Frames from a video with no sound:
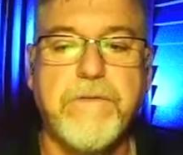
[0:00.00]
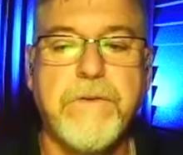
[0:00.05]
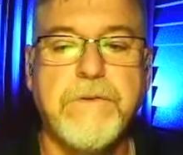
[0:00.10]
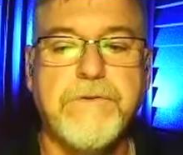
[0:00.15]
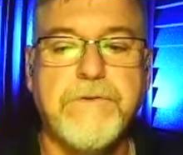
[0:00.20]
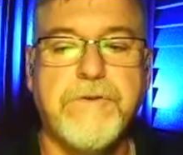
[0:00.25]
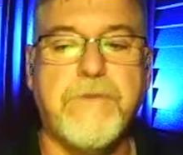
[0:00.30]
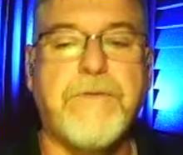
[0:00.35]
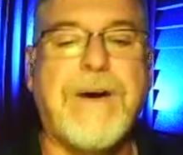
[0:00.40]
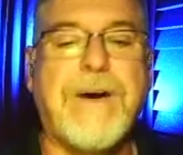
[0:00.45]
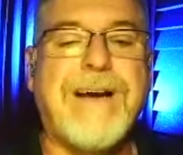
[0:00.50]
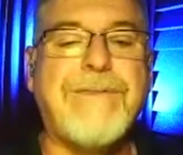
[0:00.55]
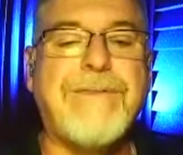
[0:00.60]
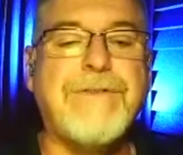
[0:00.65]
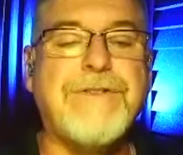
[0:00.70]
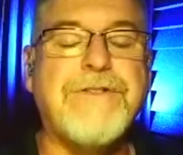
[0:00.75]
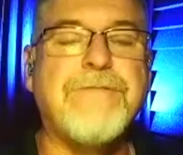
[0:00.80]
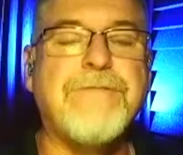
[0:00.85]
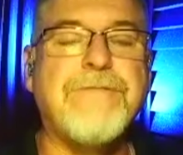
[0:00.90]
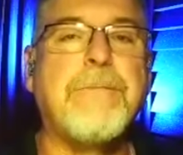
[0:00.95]

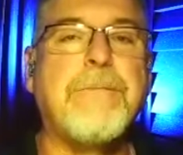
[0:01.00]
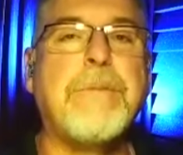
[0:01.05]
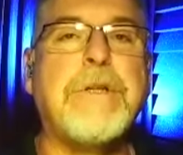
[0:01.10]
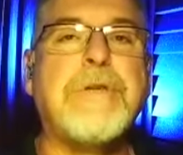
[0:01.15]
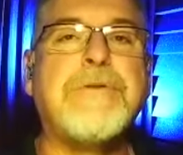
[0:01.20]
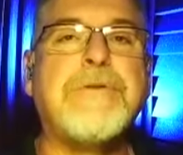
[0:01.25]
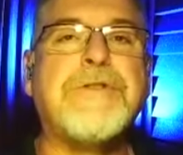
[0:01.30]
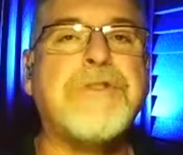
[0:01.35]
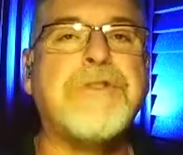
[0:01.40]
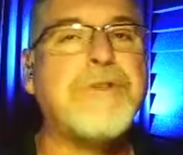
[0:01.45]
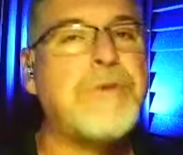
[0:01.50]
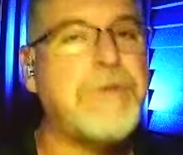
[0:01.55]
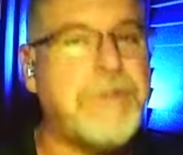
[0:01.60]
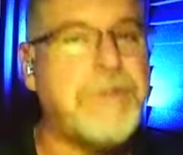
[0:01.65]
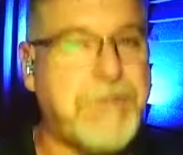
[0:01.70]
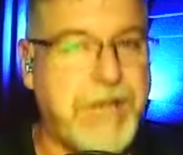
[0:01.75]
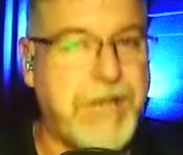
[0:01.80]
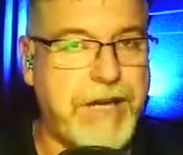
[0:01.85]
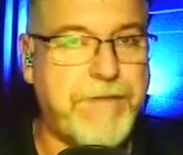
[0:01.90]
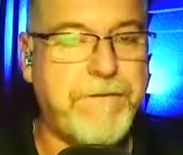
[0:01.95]
Survivors of Blue
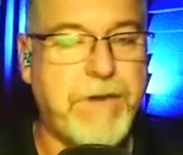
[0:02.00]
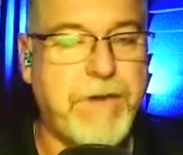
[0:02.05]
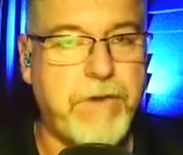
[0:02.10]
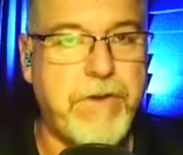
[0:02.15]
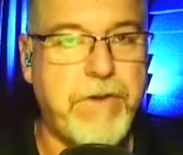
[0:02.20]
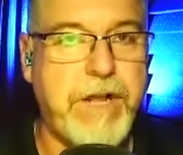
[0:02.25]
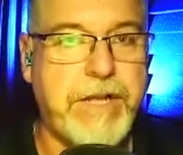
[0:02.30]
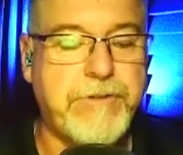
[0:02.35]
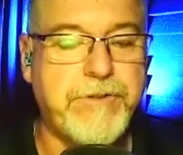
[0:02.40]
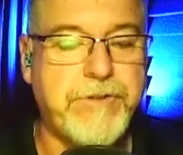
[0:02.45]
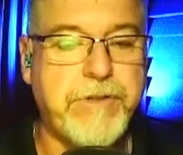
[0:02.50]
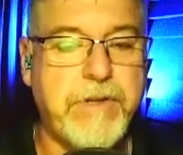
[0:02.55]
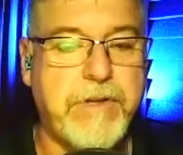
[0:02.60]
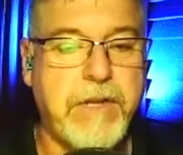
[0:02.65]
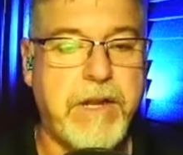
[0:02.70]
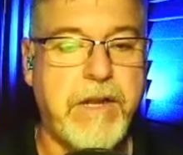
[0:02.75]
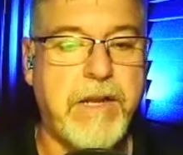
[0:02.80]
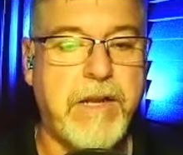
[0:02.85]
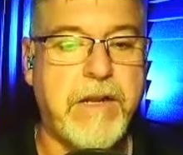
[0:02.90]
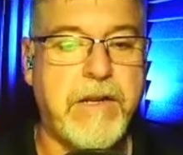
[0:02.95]
Suicide Foundation.
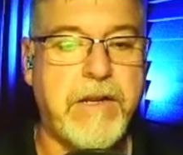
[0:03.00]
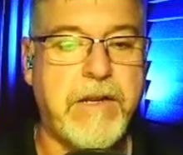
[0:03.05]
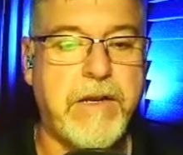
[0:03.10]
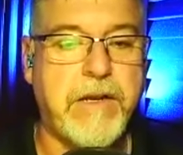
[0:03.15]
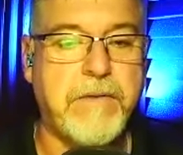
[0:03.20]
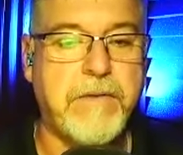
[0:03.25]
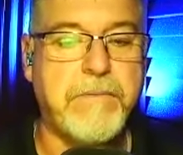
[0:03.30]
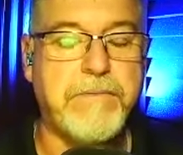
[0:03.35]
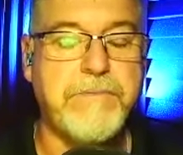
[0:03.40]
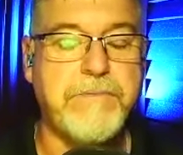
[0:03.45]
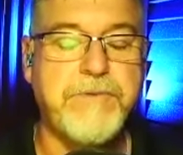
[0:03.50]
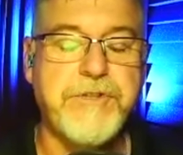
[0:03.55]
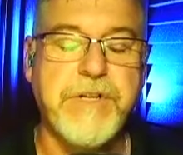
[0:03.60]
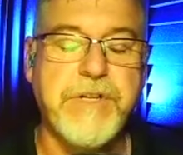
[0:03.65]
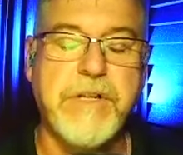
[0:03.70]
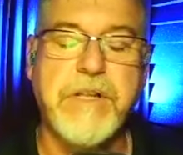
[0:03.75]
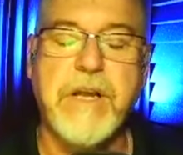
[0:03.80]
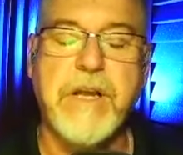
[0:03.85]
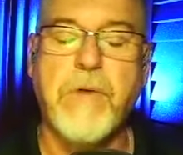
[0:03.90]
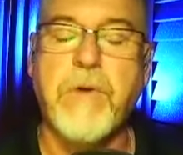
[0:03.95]
And uh,
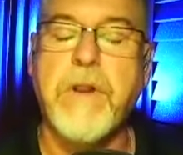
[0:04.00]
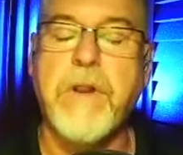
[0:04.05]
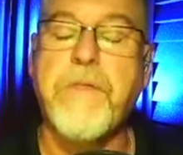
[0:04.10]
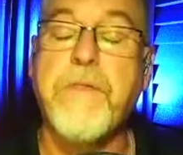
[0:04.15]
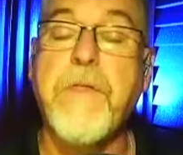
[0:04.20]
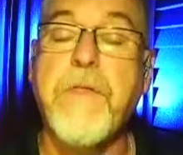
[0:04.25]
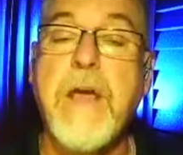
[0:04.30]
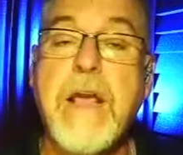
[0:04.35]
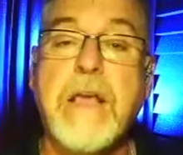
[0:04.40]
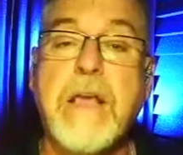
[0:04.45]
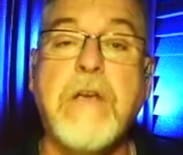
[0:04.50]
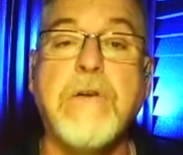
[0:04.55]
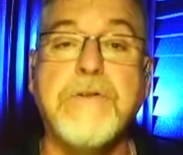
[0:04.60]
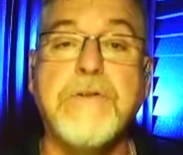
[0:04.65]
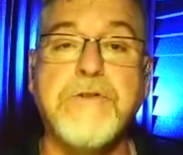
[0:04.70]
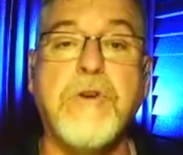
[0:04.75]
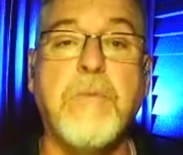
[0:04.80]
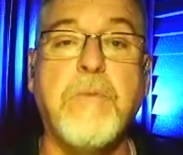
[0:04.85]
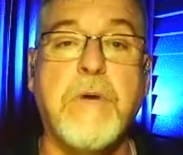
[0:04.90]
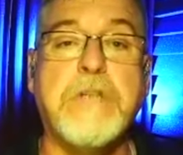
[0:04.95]
Shelley, I want to thank you
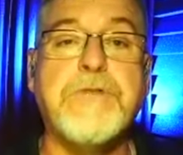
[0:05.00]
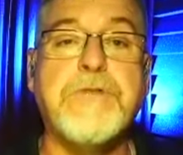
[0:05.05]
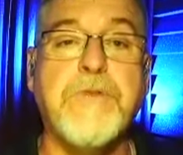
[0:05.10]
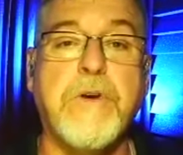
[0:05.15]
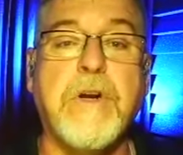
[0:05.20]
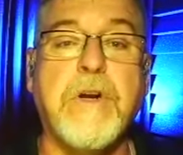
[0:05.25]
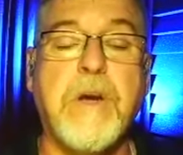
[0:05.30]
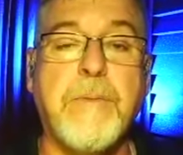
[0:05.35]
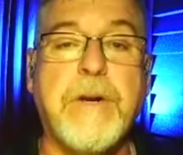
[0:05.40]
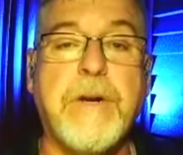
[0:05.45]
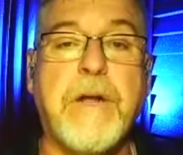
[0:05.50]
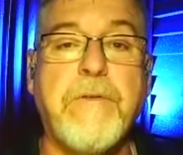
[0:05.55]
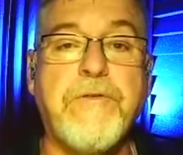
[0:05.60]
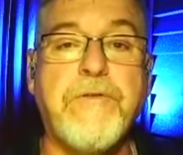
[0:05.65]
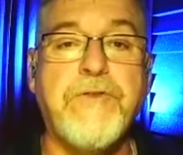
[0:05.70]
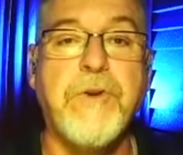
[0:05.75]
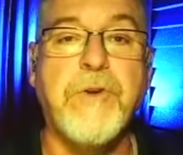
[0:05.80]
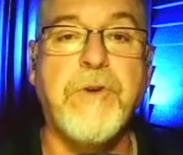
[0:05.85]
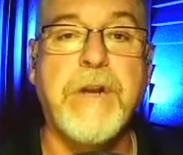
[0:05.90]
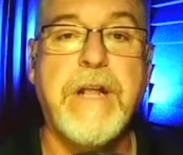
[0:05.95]
so much for coming on the
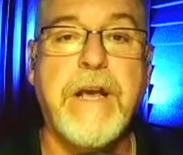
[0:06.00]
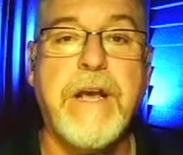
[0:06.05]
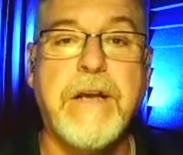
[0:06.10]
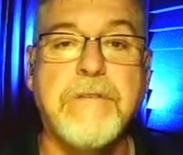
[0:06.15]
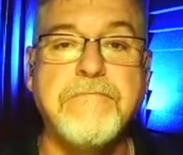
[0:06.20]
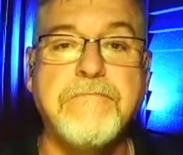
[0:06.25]
show today.